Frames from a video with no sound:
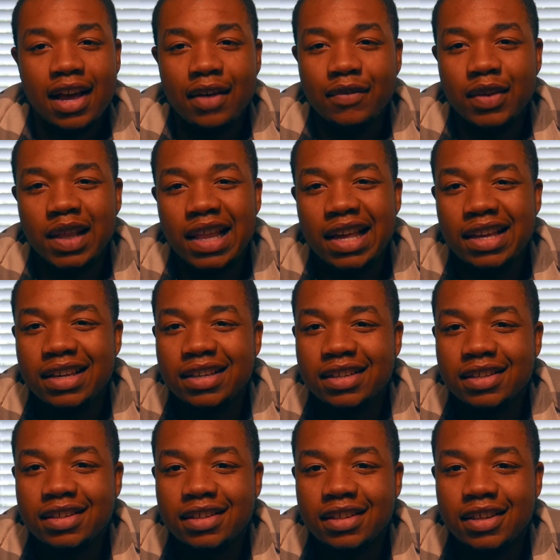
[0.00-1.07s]
I feel like
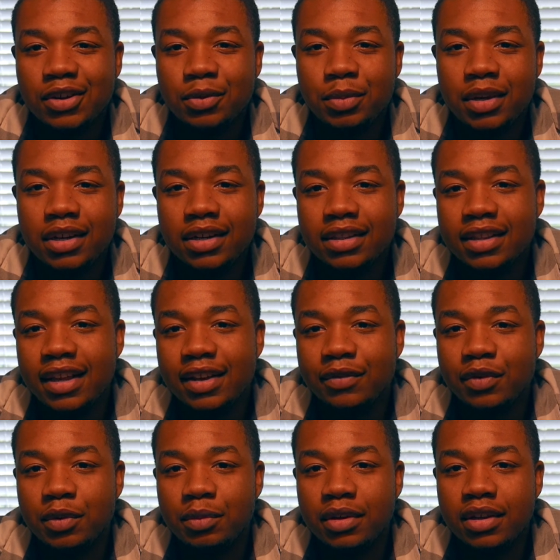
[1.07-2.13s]
it'll be a good thing
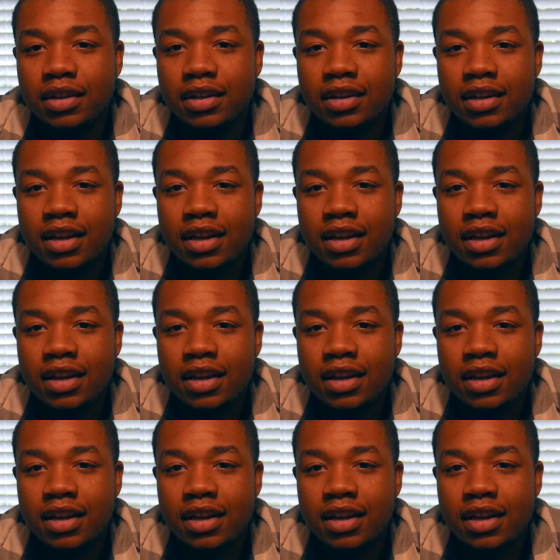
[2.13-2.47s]
for me